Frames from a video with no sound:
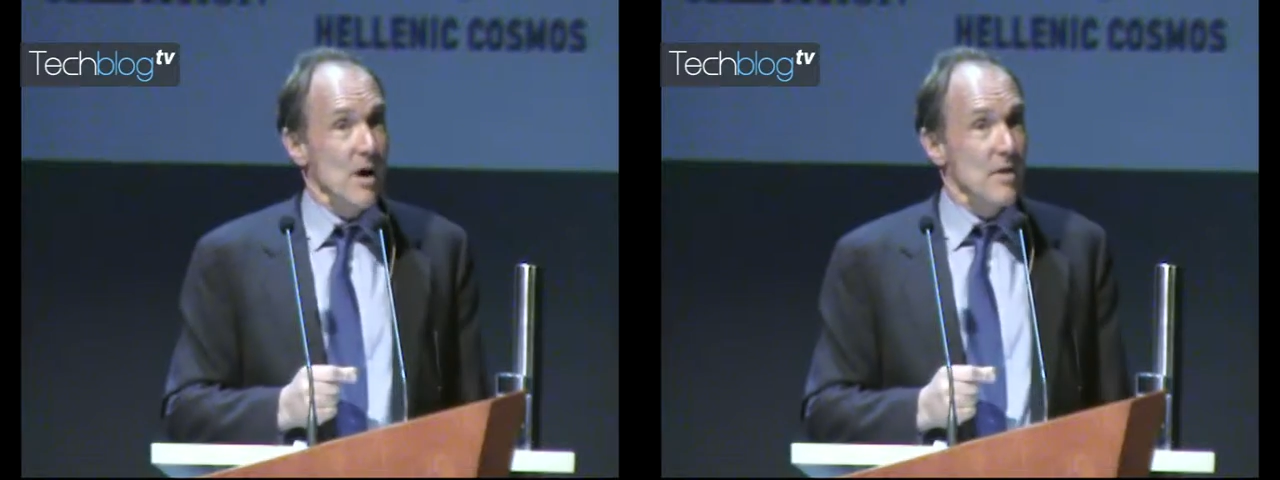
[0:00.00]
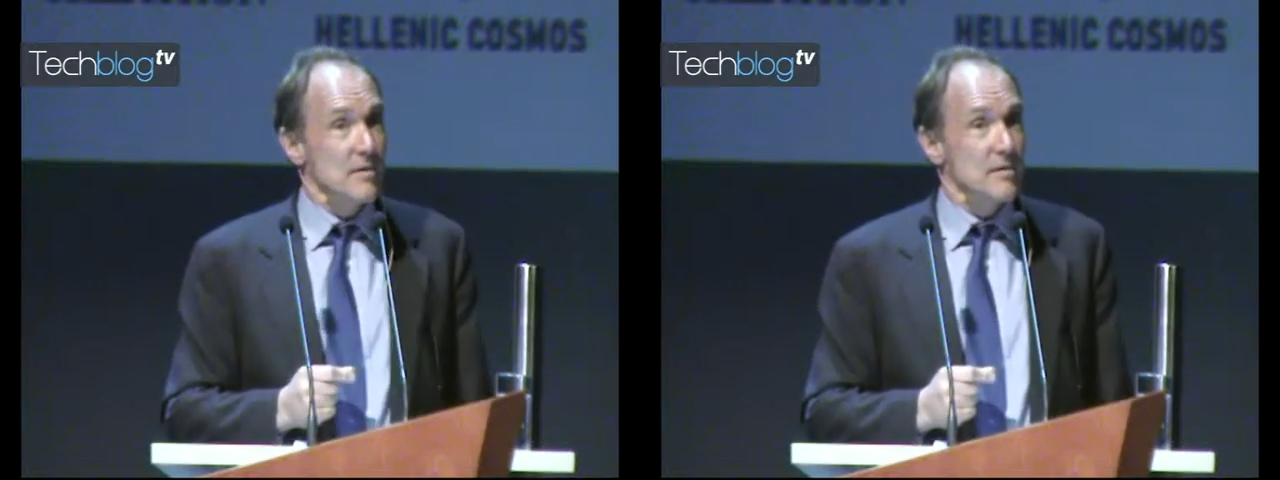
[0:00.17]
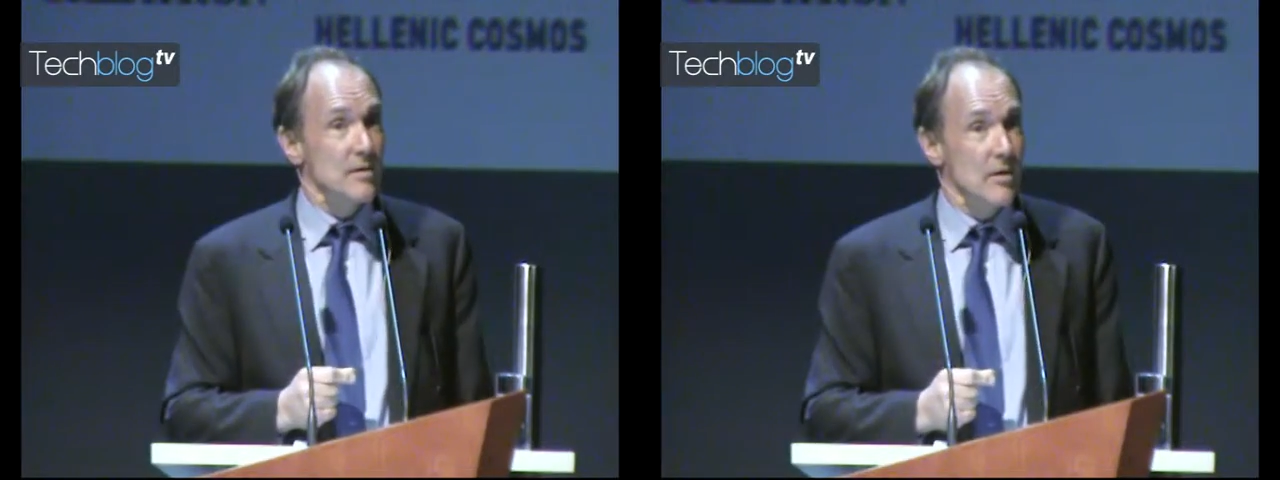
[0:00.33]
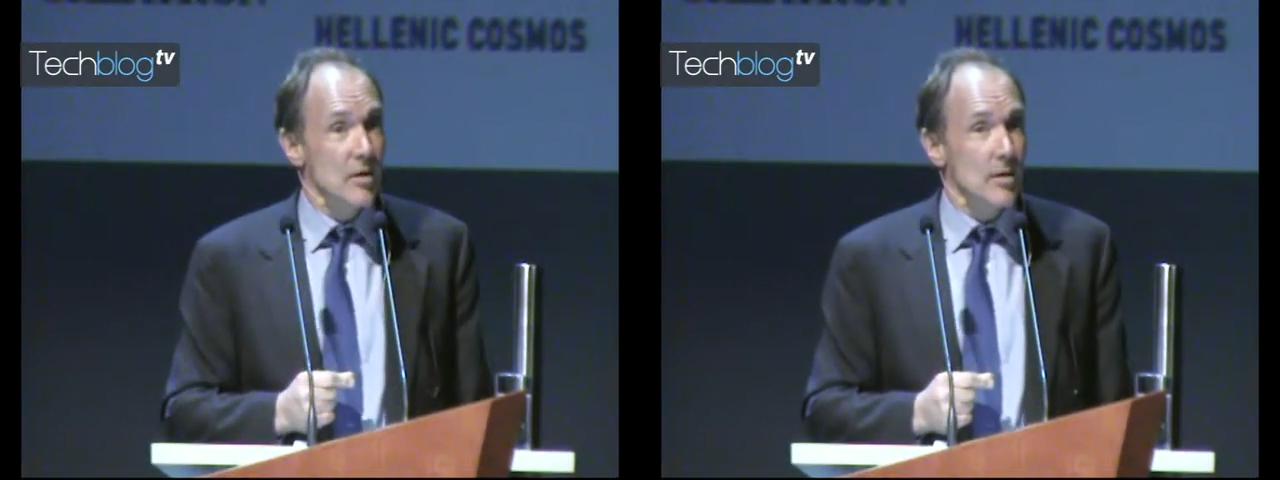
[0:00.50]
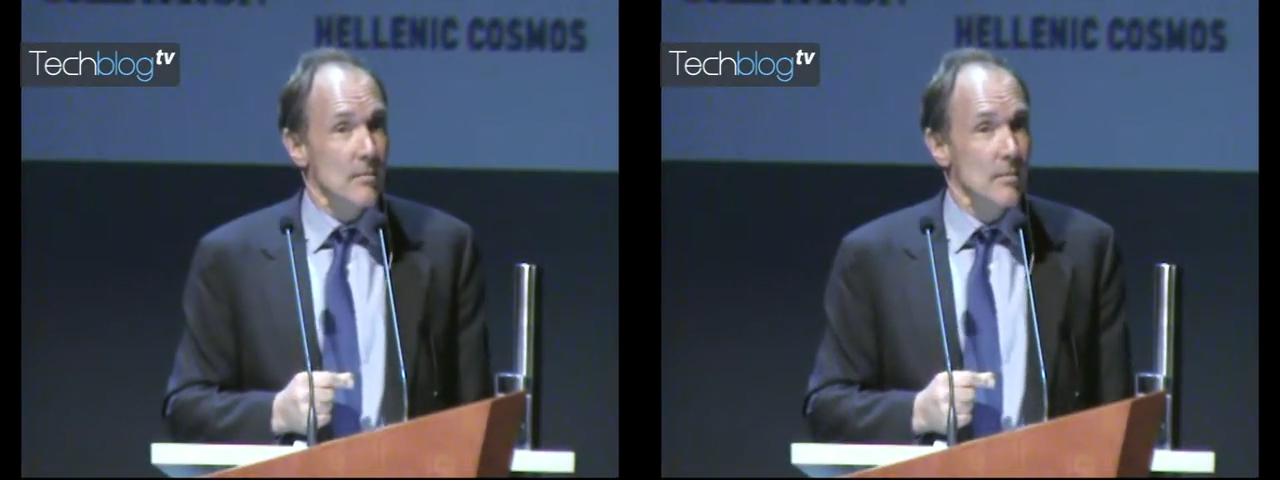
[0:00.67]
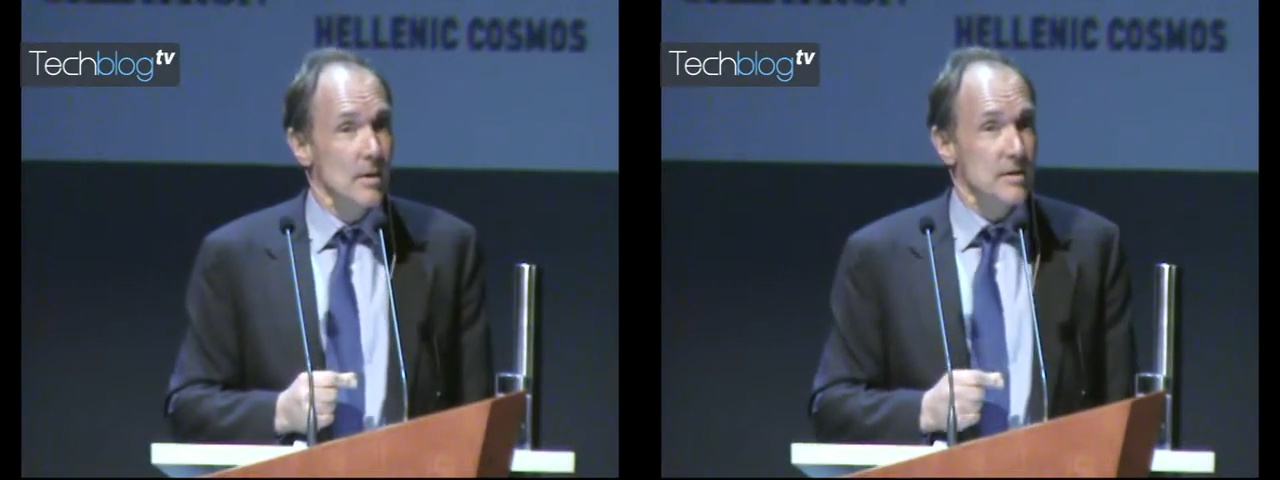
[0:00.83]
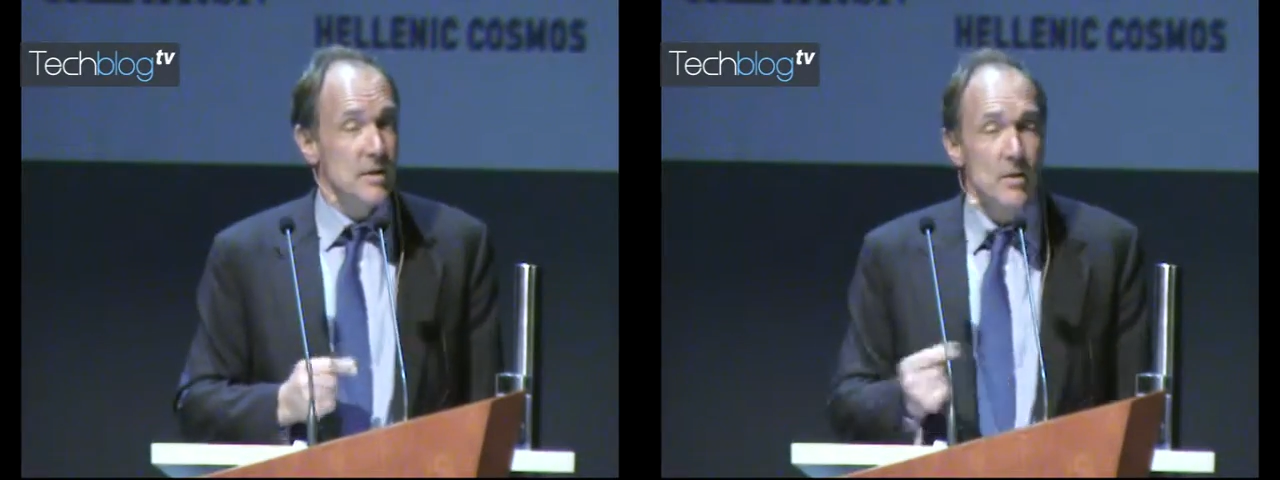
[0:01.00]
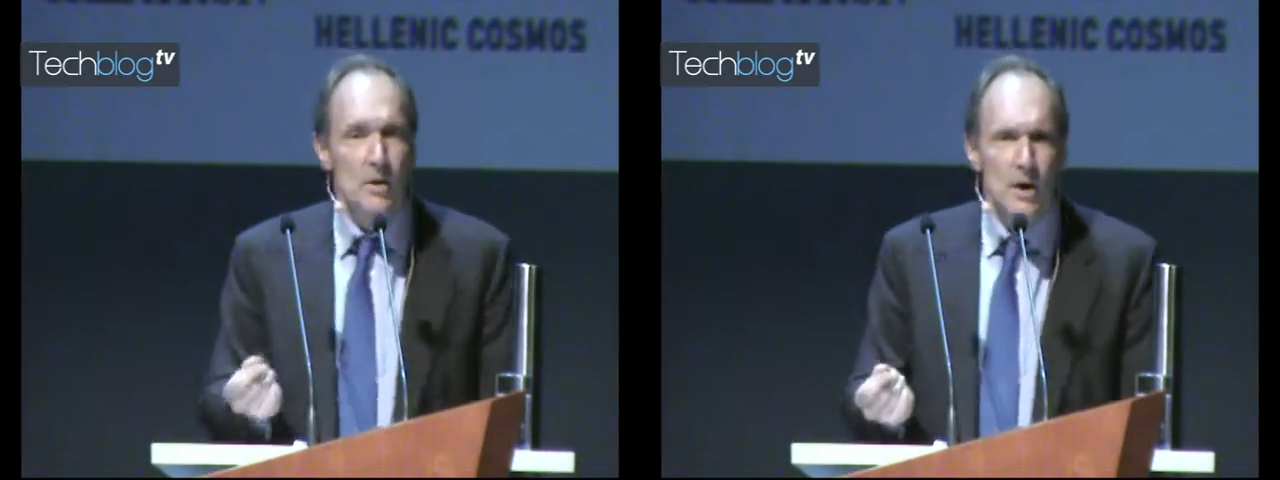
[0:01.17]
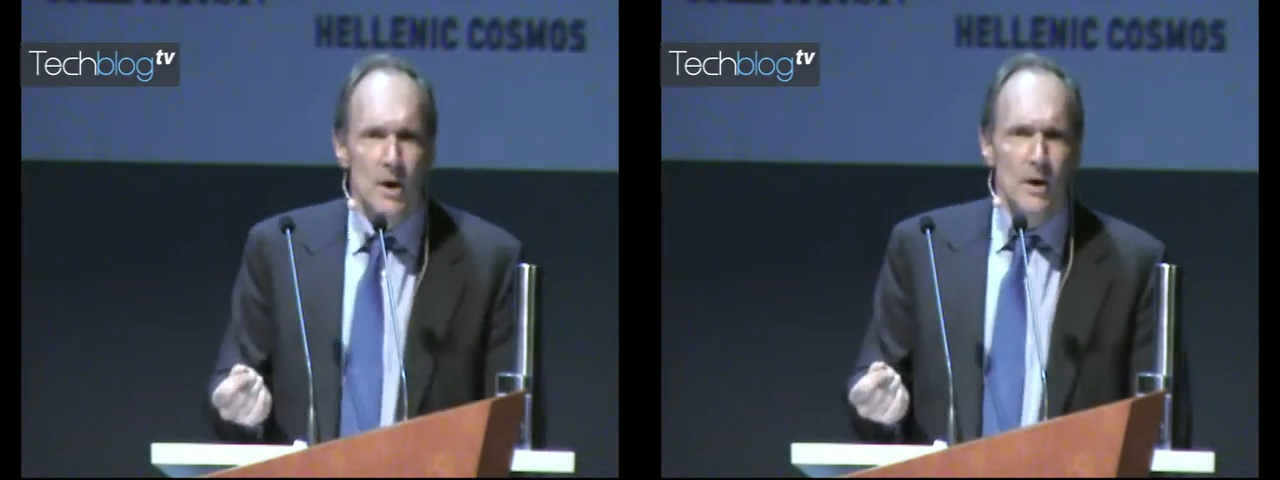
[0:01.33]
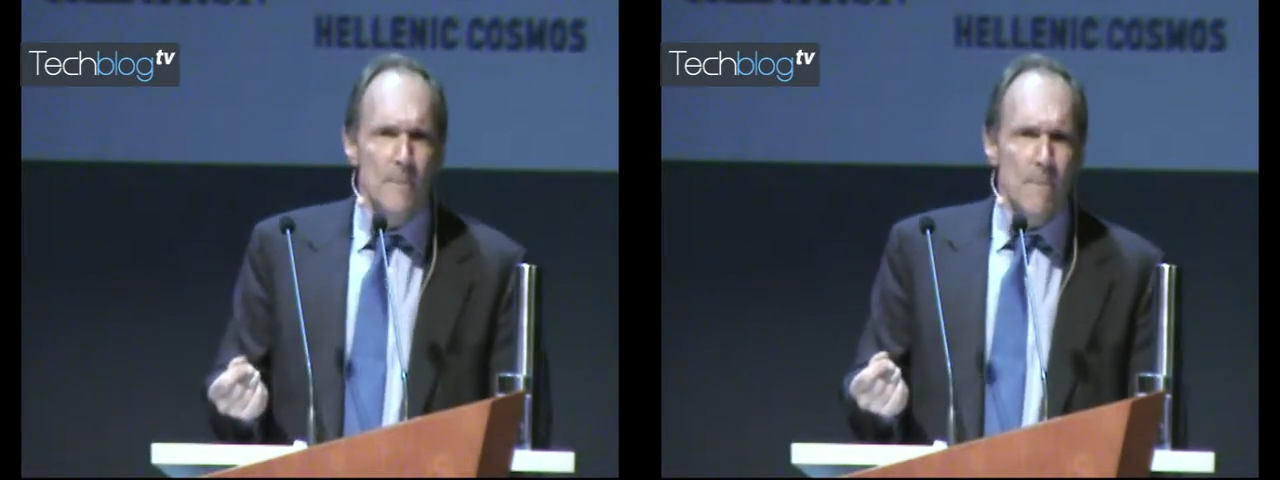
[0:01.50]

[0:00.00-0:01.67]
browsers on them. So